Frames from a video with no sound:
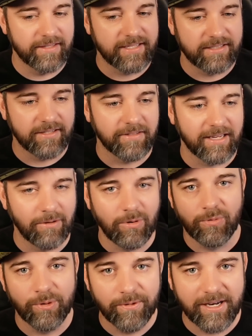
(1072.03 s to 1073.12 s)
sense of, like, it
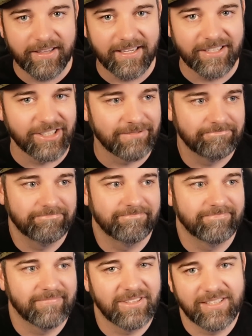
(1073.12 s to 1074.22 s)
won't ruin anything. It's
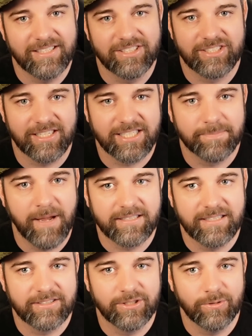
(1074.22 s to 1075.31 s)
just expect
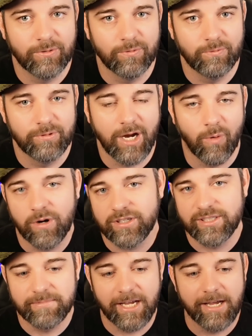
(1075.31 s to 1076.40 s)
it to not work
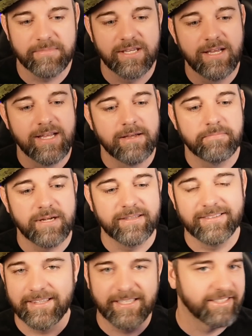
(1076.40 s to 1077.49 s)
sometimes. But
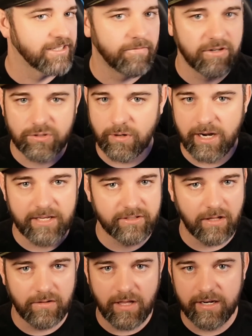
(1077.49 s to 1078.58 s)
the Discover Store has
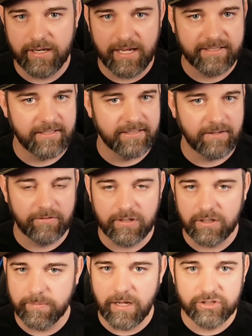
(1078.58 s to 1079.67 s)
a lot of niceties that we've
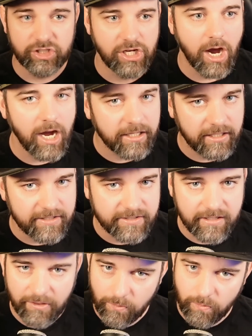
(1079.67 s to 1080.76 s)
talked about. Chiaki is
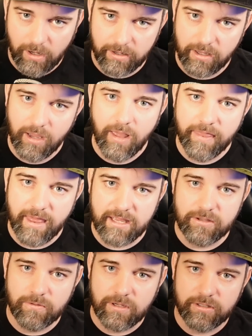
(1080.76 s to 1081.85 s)
another one that
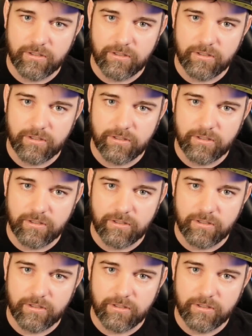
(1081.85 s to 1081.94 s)
you can